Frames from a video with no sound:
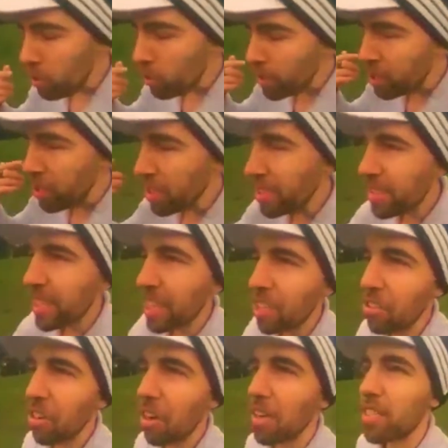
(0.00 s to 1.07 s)
We just
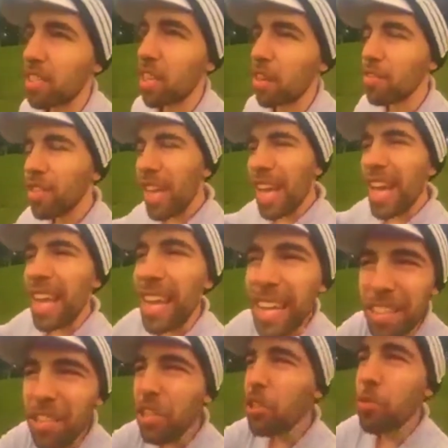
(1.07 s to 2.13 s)
say to ourselves,
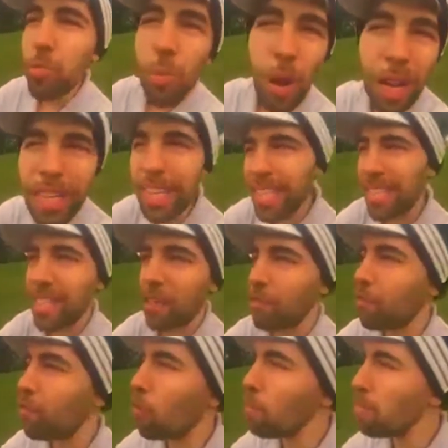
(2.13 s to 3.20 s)
let's just
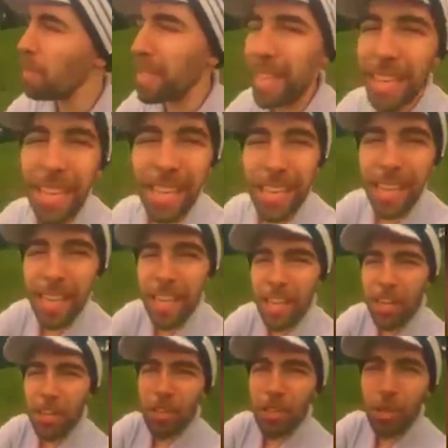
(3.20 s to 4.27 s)
practice it from
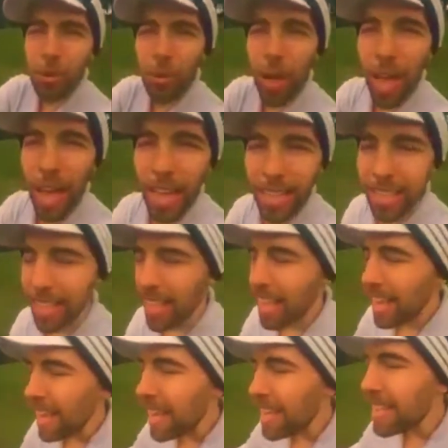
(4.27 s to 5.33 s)
beginning to
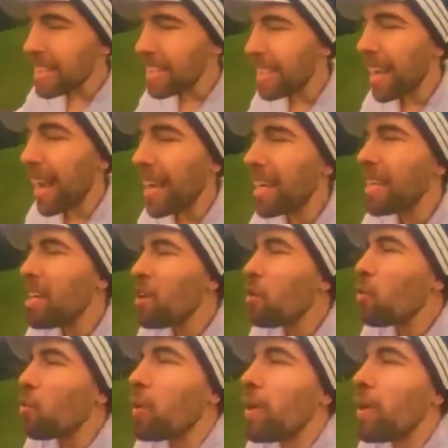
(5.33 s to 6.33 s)
end. And then